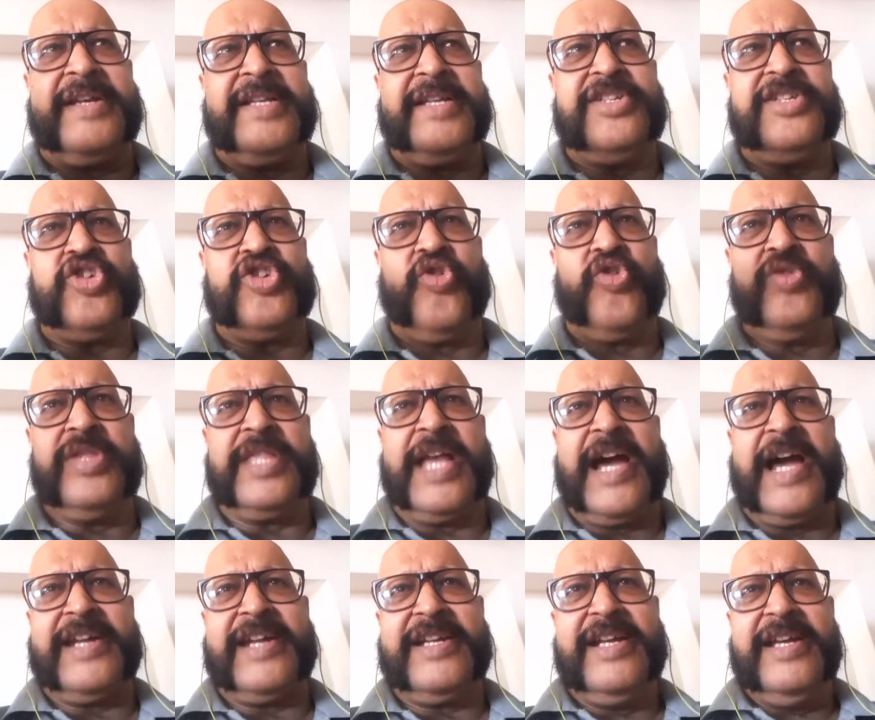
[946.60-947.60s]
is shown
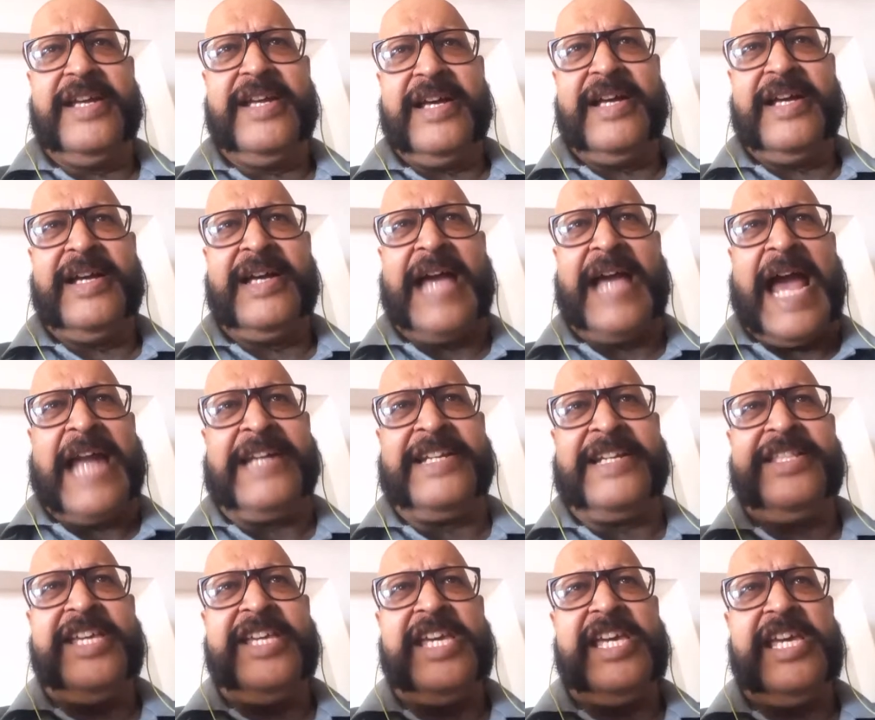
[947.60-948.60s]
that
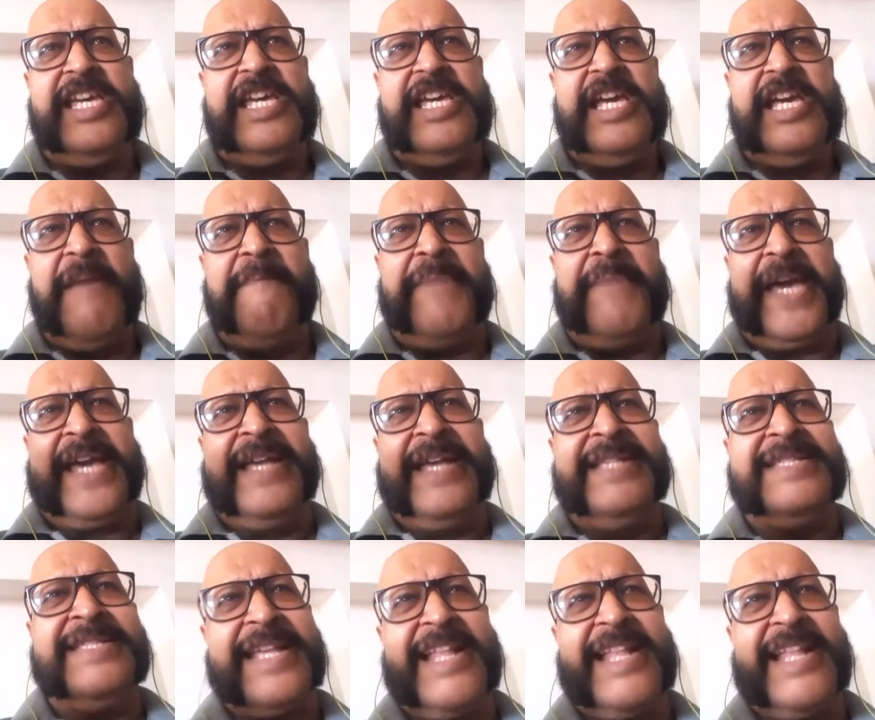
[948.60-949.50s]
Antony begins an